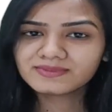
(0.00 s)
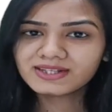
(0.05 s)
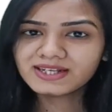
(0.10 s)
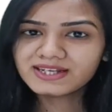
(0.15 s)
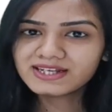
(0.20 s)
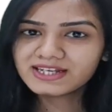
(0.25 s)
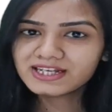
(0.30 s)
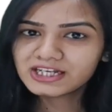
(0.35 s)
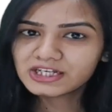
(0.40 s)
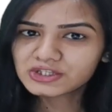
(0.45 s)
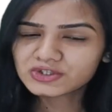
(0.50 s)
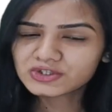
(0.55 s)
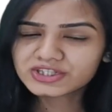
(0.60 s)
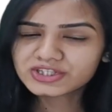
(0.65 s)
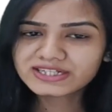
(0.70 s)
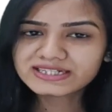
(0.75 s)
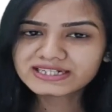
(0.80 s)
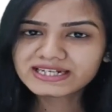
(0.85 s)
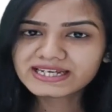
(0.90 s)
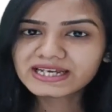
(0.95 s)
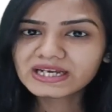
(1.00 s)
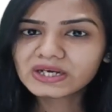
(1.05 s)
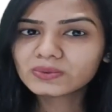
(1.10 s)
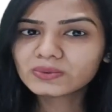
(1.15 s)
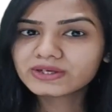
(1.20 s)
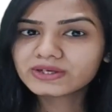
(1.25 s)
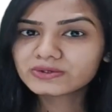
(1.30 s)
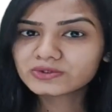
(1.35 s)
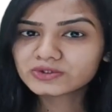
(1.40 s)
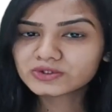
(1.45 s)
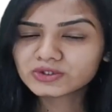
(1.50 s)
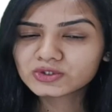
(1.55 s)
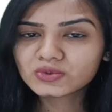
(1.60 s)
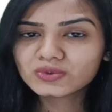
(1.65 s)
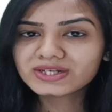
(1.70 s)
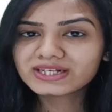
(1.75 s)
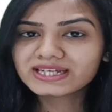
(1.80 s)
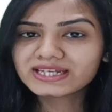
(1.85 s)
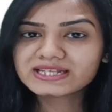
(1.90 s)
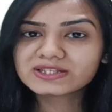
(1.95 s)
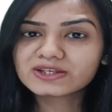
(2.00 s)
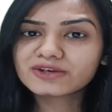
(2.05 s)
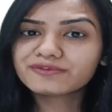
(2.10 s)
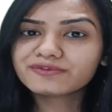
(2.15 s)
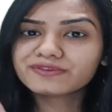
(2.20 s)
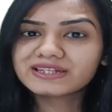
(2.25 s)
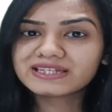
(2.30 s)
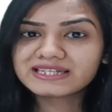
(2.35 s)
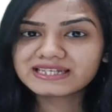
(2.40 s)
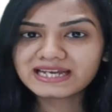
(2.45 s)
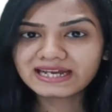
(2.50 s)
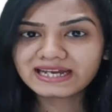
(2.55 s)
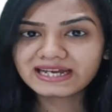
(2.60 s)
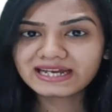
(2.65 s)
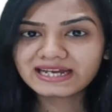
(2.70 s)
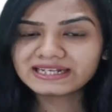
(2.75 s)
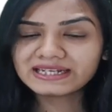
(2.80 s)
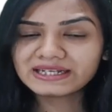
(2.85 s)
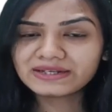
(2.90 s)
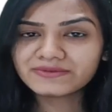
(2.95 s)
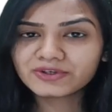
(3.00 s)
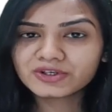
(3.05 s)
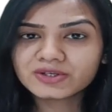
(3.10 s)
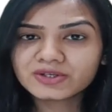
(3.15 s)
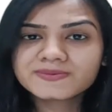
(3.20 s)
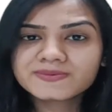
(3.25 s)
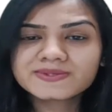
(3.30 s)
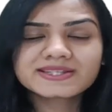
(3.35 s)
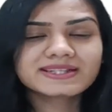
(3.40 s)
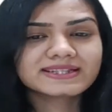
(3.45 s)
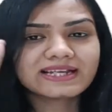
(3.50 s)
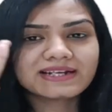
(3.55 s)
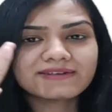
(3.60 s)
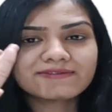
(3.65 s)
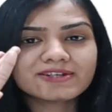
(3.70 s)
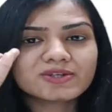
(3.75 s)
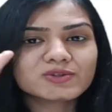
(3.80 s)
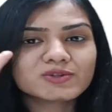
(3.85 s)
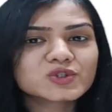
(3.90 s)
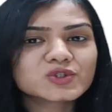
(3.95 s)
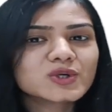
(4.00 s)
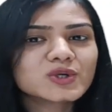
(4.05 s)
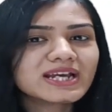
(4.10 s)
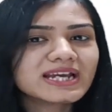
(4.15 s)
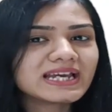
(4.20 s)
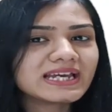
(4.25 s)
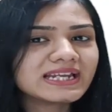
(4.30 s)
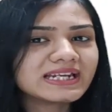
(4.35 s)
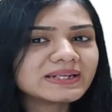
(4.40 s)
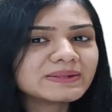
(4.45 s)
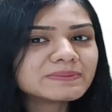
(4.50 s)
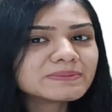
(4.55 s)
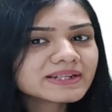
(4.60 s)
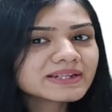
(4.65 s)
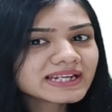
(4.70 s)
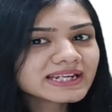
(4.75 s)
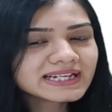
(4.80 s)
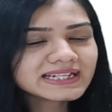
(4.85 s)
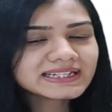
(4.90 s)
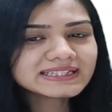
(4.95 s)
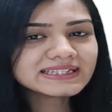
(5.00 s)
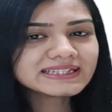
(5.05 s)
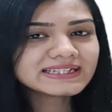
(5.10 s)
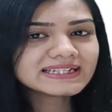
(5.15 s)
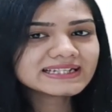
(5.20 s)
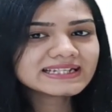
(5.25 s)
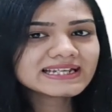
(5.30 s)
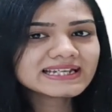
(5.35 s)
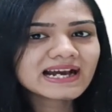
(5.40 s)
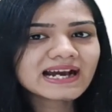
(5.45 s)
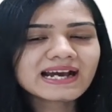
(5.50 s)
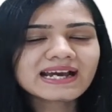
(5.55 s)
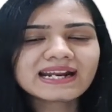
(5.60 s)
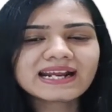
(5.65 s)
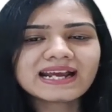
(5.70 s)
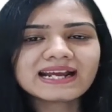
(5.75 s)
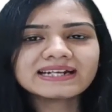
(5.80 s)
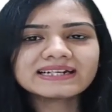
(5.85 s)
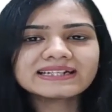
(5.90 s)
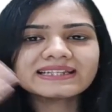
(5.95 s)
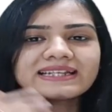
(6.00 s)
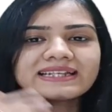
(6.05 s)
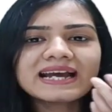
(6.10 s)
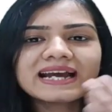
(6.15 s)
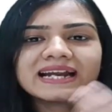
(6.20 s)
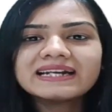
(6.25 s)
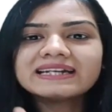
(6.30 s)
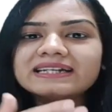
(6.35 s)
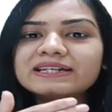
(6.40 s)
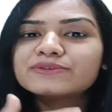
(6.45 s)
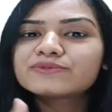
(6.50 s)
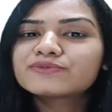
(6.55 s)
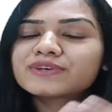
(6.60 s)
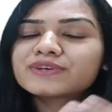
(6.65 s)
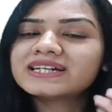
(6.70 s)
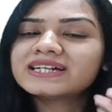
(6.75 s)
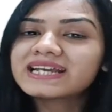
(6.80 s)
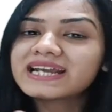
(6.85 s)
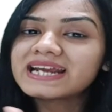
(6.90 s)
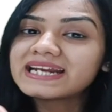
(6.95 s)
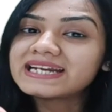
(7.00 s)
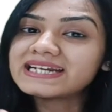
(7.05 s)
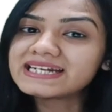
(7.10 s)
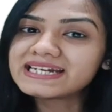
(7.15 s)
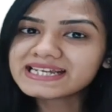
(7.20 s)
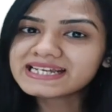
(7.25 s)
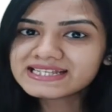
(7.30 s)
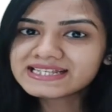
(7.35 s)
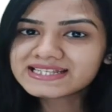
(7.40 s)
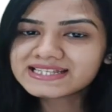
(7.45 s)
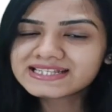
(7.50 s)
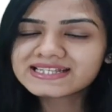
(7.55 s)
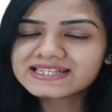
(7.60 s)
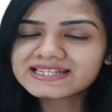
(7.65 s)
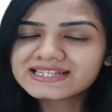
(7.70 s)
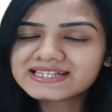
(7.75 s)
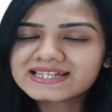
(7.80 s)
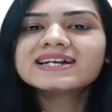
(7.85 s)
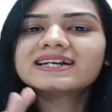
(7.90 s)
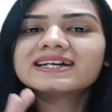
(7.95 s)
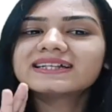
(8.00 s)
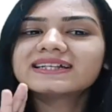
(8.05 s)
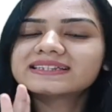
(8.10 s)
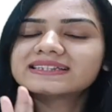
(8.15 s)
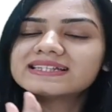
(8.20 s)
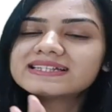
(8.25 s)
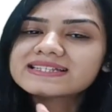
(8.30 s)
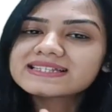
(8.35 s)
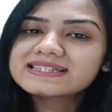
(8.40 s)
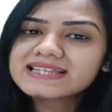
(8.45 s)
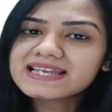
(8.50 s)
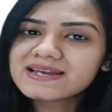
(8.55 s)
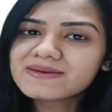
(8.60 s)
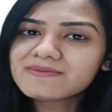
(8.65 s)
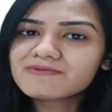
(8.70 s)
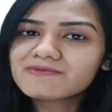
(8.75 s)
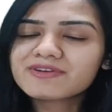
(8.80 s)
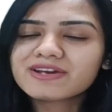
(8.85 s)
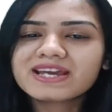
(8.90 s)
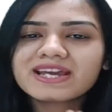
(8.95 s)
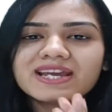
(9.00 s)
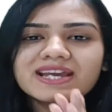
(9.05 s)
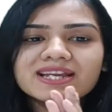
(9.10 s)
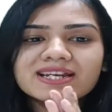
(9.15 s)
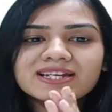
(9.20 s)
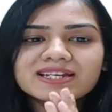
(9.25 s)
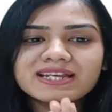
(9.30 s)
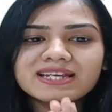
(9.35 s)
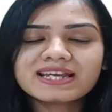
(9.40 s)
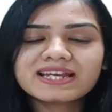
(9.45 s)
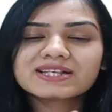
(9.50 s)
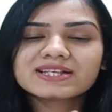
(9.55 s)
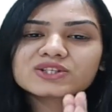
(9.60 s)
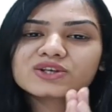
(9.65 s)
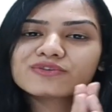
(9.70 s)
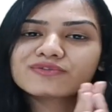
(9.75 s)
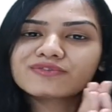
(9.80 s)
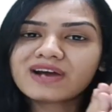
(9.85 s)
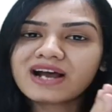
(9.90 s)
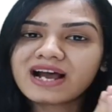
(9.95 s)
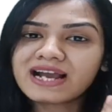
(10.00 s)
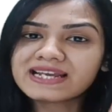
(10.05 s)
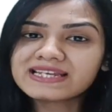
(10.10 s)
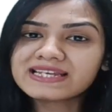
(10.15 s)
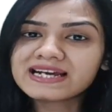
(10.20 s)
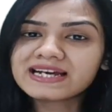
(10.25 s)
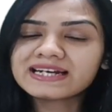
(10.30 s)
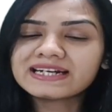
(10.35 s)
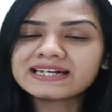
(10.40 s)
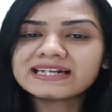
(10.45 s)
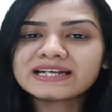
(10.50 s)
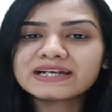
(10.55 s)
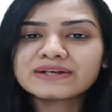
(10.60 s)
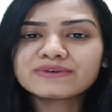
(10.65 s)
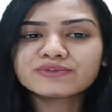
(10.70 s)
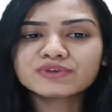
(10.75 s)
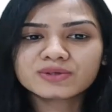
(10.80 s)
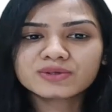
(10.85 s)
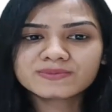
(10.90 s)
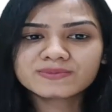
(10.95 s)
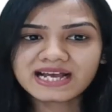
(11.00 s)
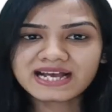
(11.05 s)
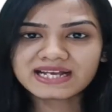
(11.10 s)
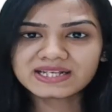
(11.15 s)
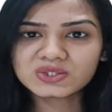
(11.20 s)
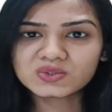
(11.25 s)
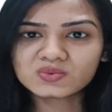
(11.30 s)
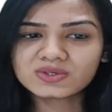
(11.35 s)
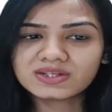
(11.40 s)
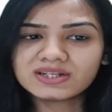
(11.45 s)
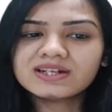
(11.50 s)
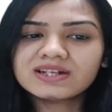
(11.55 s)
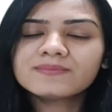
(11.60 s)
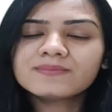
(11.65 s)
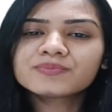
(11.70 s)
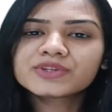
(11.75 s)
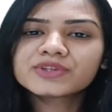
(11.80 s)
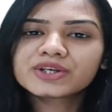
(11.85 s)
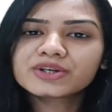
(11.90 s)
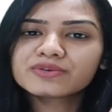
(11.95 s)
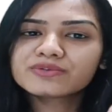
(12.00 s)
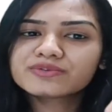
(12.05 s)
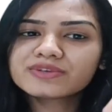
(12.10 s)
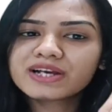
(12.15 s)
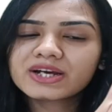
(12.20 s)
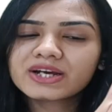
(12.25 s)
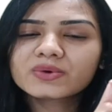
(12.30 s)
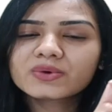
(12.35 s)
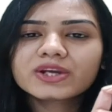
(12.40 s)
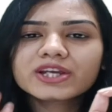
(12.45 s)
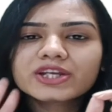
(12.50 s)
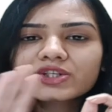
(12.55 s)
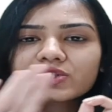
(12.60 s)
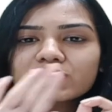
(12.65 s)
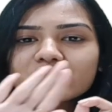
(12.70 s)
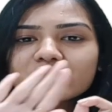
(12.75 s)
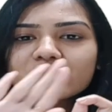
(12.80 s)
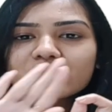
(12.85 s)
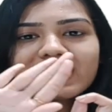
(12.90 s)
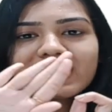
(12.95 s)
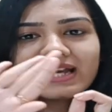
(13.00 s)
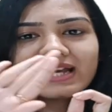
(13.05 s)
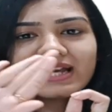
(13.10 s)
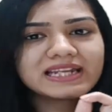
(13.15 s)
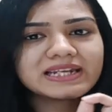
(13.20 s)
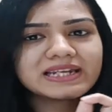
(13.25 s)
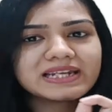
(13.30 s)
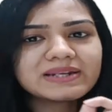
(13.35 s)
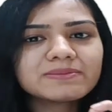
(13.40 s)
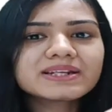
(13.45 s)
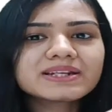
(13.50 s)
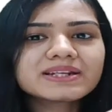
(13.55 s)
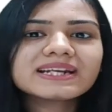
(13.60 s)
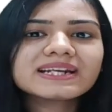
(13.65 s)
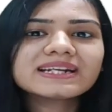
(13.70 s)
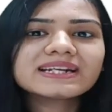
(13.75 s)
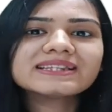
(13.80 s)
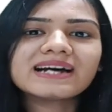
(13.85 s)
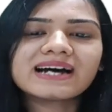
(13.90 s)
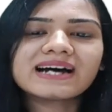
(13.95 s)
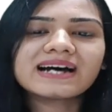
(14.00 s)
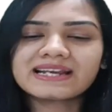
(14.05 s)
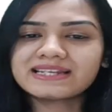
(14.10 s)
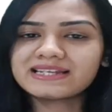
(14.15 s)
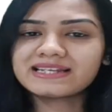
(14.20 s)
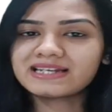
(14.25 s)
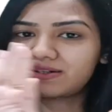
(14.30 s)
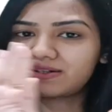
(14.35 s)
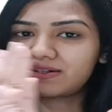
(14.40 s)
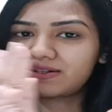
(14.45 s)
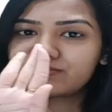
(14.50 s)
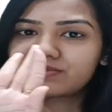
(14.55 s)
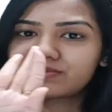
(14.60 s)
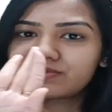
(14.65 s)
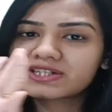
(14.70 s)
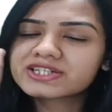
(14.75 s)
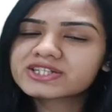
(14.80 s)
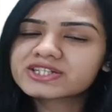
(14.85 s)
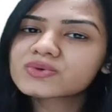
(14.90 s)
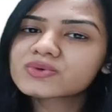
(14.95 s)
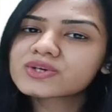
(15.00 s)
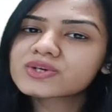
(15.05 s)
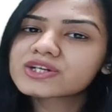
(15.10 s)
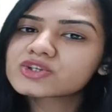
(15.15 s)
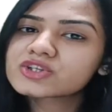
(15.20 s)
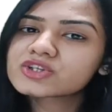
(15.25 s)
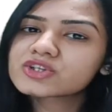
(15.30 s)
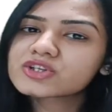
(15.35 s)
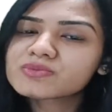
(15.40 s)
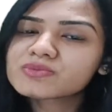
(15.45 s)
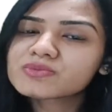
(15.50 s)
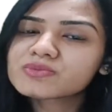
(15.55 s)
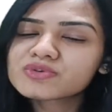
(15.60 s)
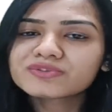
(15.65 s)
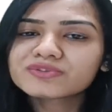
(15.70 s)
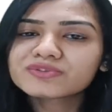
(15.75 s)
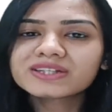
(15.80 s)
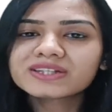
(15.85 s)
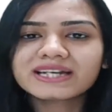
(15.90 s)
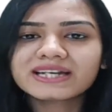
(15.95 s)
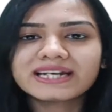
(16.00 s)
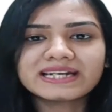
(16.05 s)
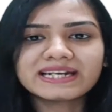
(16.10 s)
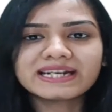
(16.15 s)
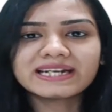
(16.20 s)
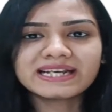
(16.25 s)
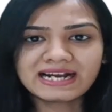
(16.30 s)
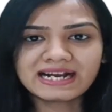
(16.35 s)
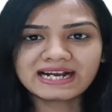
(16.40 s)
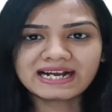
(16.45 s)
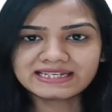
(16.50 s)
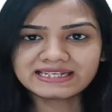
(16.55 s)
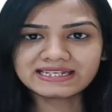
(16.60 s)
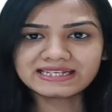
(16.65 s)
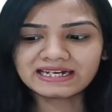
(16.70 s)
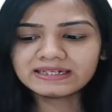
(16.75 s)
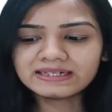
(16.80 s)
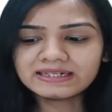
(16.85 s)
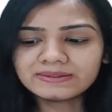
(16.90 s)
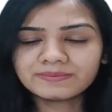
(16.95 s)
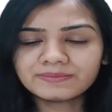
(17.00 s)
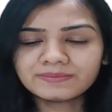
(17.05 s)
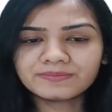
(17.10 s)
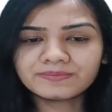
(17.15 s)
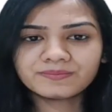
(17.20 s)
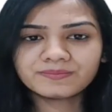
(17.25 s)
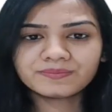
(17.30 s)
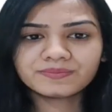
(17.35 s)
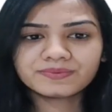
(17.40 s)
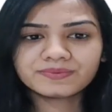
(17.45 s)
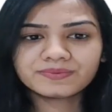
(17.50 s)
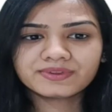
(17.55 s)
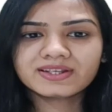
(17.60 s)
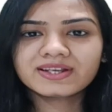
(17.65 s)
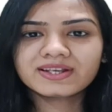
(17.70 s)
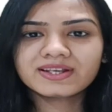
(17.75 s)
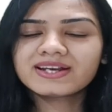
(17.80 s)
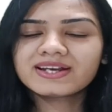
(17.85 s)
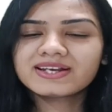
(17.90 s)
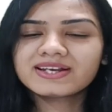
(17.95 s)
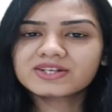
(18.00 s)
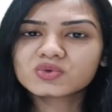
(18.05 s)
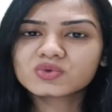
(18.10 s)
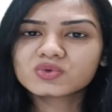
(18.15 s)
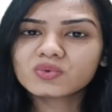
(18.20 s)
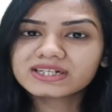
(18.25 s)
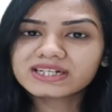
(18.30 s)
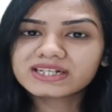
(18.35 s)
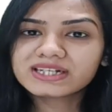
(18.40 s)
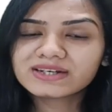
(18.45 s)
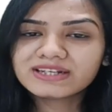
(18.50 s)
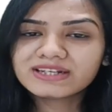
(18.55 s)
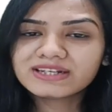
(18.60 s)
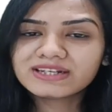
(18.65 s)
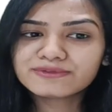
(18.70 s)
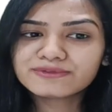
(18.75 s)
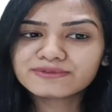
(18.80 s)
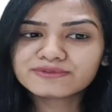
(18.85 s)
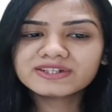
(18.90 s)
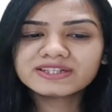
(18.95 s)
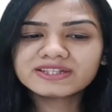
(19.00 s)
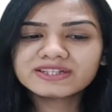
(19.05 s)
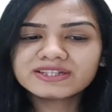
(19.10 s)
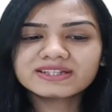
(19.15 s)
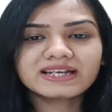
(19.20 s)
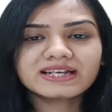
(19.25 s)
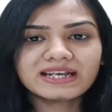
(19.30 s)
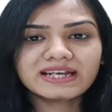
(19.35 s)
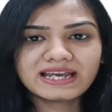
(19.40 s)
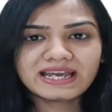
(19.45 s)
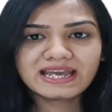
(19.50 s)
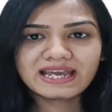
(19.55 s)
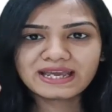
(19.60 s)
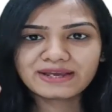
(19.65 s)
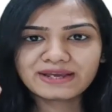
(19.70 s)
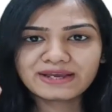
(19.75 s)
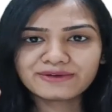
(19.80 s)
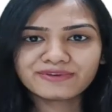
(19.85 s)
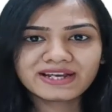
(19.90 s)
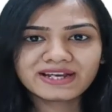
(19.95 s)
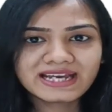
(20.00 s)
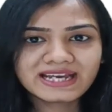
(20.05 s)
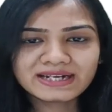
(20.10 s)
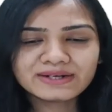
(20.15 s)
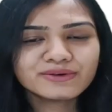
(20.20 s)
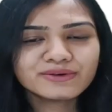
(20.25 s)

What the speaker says: So just like how we used to do in case of ER ending verbs, that we used to eliminate the ER and then add different endings, the same way in case of IR ending verbs as well, we are going to eliminate the IR. We are just going to remove the ending IR. So what are we left with? FIN,